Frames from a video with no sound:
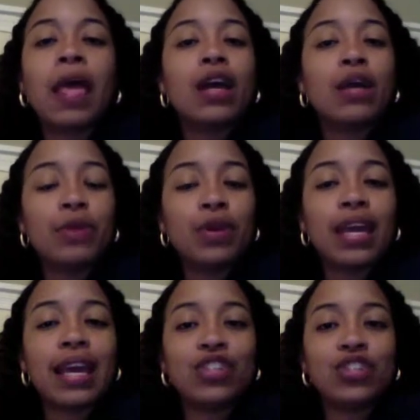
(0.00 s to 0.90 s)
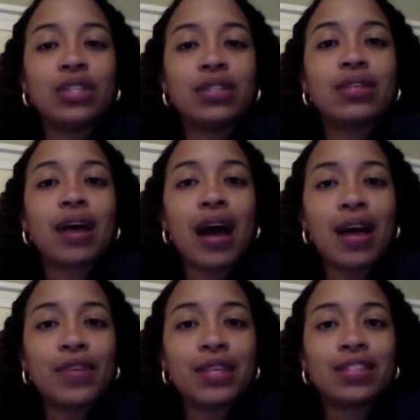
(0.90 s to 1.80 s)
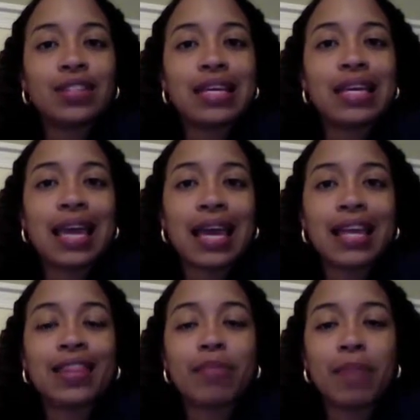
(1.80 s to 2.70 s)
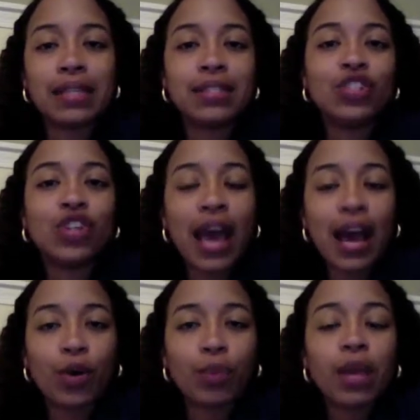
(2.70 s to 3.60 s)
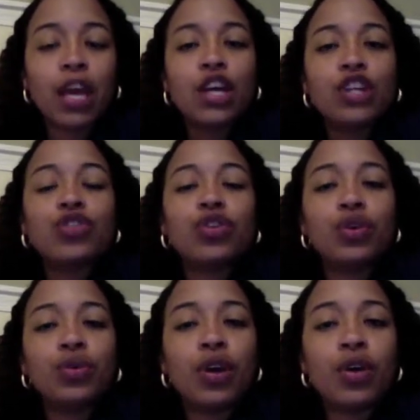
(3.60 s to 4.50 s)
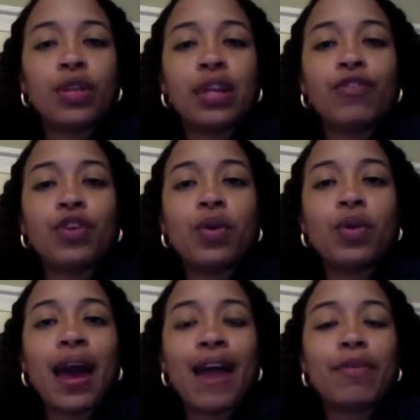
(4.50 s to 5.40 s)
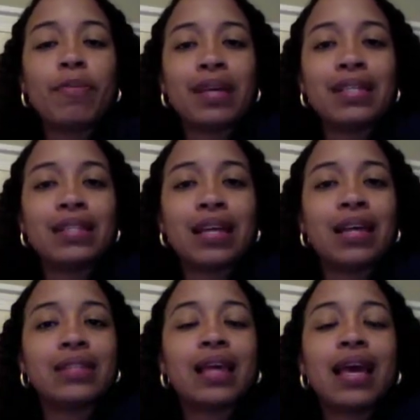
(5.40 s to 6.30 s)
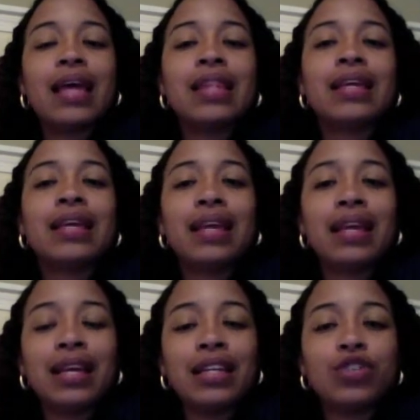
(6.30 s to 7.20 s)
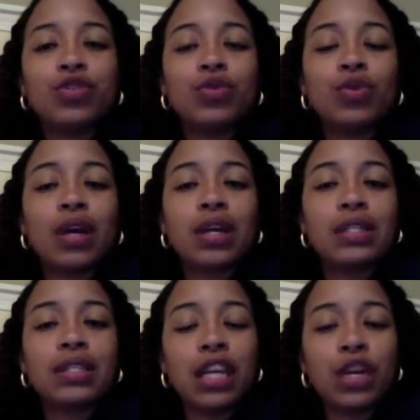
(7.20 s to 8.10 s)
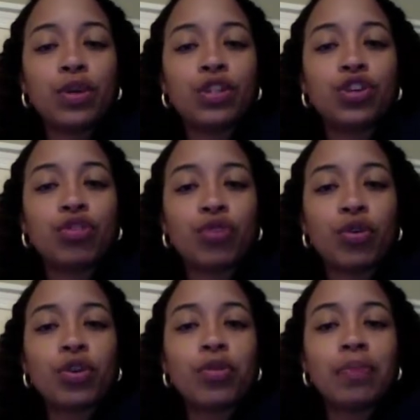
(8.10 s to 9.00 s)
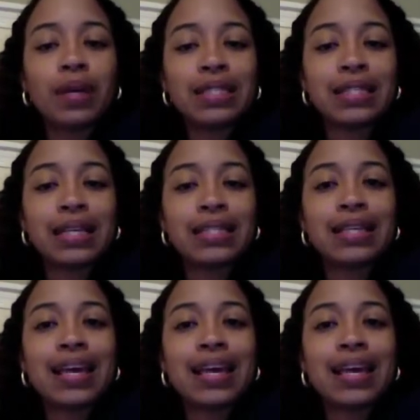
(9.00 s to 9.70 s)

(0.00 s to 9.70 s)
Communications is obviously getting the message out. So you know that if you have a business, the key to continuing to grow your business